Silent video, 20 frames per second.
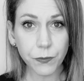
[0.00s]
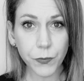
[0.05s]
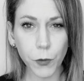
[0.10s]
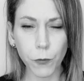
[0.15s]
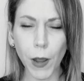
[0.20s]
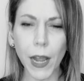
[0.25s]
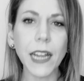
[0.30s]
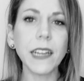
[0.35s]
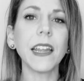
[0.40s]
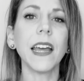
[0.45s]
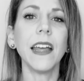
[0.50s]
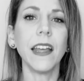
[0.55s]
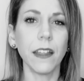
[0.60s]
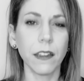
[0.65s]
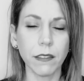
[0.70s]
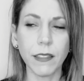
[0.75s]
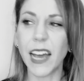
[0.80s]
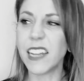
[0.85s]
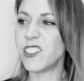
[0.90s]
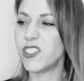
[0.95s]
Right?
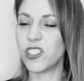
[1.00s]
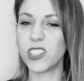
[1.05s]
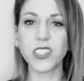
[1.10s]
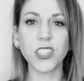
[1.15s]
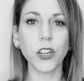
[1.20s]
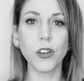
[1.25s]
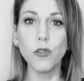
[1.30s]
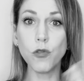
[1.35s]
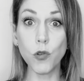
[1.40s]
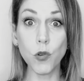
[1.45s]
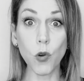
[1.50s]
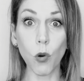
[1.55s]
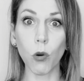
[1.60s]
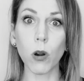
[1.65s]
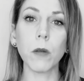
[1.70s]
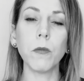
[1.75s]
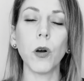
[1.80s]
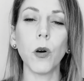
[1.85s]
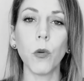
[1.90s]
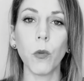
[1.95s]
That's just a
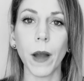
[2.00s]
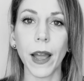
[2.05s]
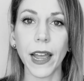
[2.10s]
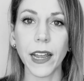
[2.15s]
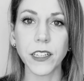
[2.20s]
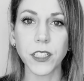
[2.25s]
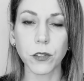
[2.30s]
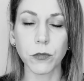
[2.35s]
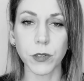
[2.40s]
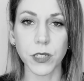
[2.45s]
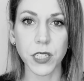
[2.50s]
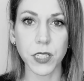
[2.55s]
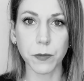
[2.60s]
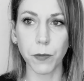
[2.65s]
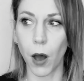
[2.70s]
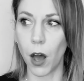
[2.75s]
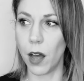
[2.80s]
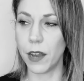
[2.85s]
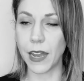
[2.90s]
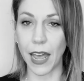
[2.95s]
normal way to
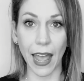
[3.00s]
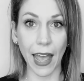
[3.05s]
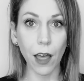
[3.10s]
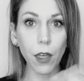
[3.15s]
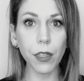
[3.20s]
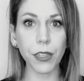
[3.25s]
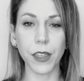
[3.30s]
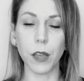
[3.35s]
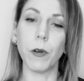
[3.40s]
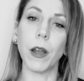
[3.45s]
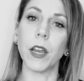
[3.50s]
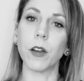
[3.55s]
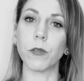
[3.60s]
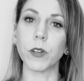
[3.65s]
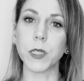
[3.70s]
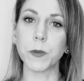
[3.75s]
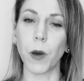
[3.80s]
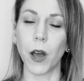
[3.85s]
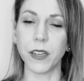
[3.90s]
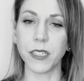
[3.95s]
respond, a healthy way to
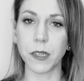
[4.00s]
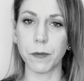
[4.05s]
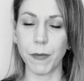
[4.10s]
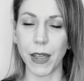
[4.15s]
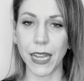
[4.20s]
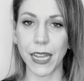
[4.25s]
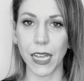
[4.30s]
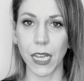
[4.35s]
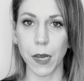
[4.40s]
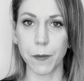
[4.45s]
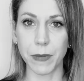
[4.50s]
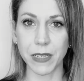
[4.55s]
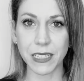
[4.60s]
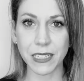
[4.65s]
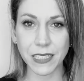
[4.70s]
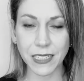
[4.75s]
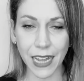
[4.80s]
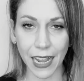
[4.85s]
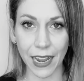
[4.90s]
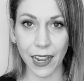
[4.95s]
respond to making a
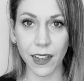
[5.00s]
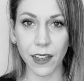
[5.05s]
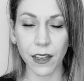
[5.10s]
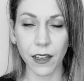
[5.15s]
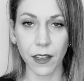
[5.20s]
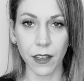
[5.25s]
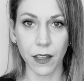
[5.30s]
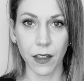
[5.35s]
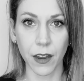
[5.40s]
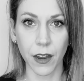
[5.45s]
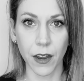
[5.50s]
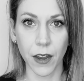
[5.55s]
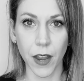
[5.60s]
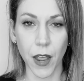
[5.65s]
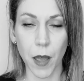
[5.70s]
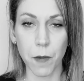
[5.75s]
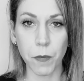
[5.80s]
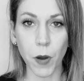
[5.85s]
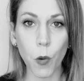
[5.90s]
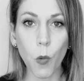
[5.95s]
mistake.
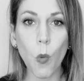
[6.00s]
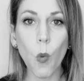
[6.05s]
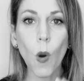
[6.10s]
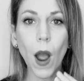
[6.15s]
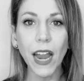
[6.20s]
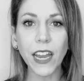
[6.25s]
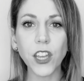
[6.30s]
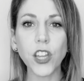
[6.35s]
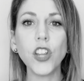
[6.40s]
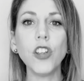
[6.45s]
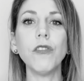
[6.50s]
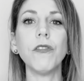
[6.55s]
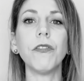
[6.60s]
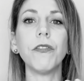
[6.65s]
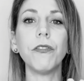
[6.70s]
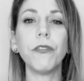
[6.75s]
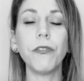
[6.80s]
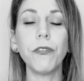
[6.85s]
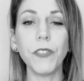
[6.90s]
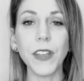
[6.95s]
But when you
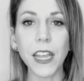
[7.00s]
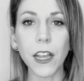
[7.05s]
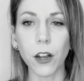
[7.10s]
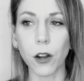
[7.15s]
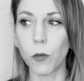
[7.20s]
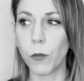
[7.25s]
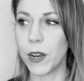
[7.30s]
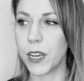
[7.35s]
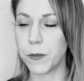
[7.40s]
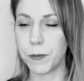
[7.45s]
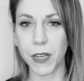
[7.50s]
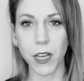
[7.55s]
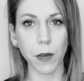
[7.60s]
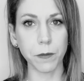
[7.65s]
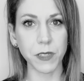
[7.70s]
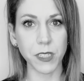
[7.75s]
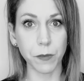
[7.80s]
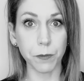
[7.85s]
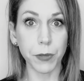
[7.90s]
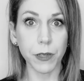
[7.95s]
fear, when it
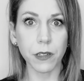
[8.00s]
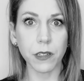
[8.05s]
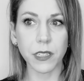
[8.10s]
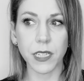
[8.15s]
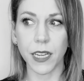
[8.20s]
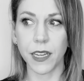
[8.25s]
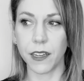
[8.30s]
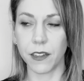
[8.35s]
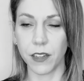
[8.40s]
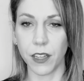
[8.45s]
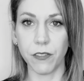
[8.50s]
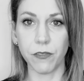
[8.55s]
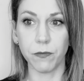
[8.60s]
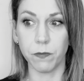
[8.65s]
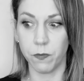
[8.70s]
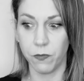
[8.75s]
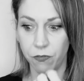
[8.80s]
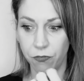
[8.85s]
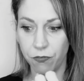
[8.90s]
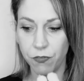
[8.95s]
becomes debilitatingly
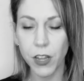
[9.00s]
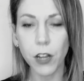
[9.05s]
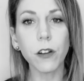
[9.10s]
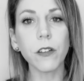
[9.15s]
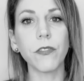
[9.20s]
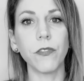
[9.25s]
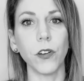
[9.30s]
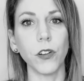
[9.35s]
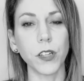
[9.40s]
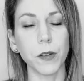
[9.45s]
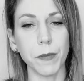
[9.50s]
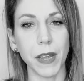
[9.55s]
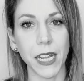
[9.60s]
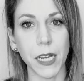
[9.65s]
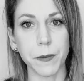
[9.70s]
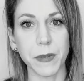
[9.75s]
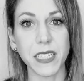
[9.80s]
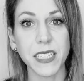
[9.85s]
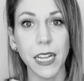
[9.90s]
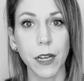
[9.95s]
fearful to
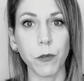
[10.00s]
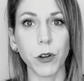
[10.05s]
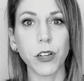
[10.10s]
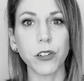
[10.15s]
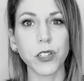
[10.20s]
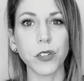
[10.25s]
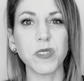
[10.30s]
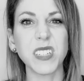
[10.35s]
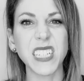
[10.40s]
make a mistake where you're so